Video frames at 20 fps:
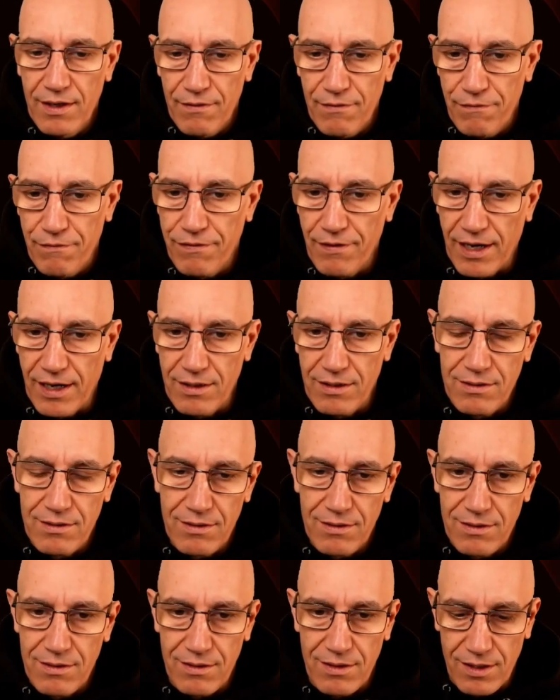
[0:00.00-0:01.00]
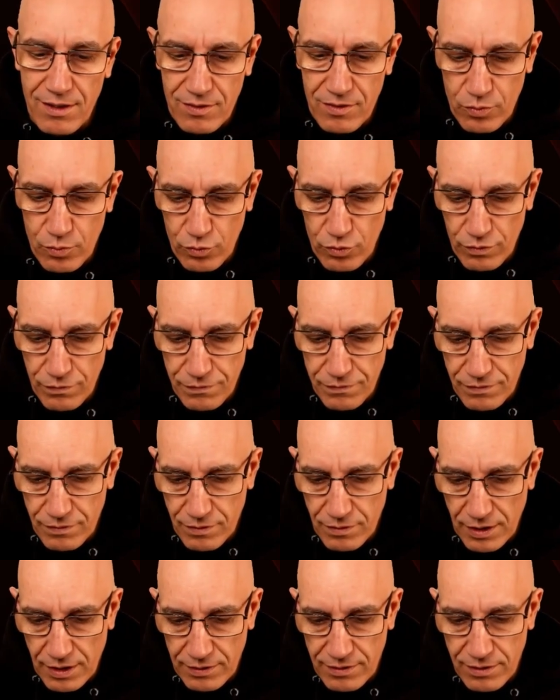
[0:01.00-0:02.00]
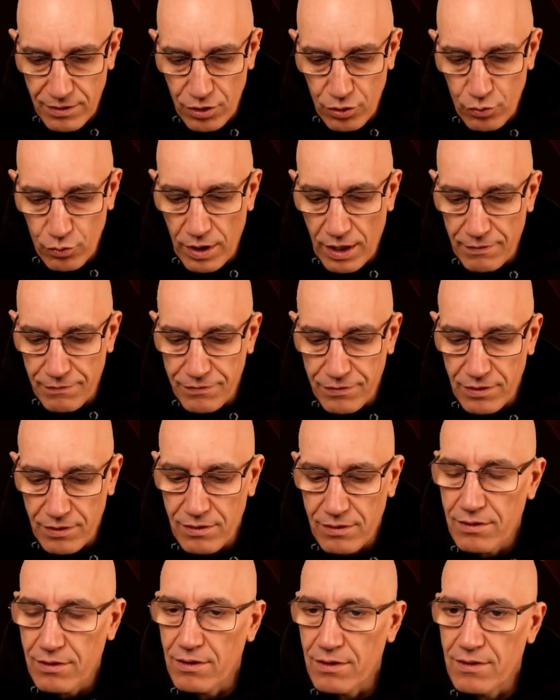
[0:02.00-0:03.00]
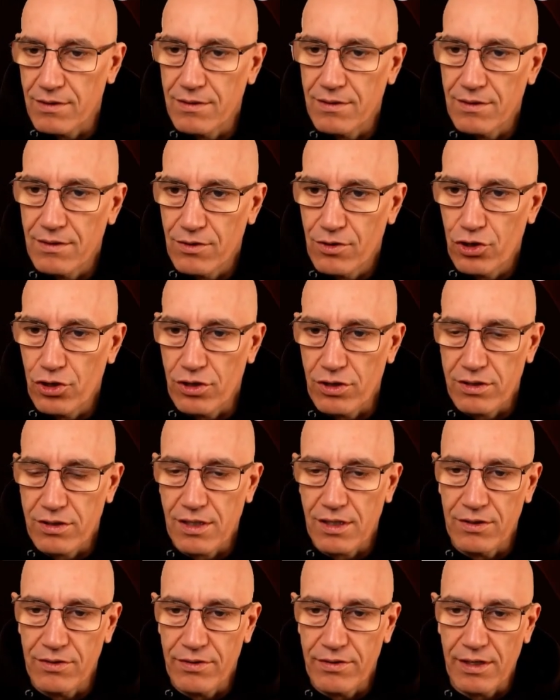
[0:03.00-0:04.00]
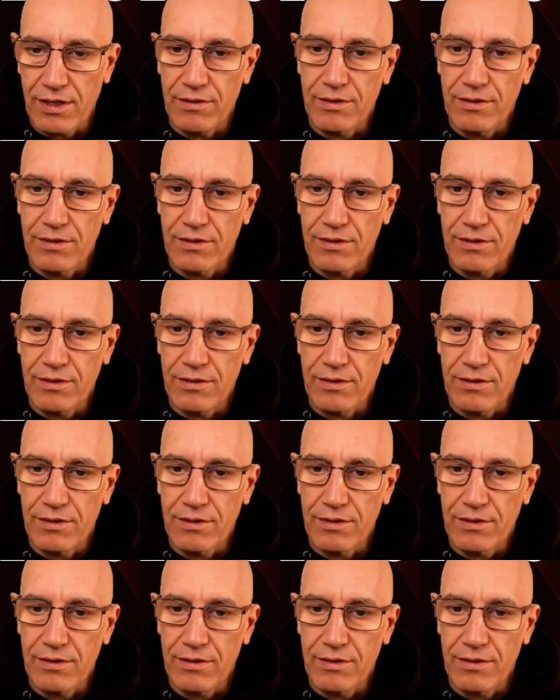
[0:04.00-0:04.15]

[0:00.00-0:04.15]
Find the next move. I see you after this short countdown.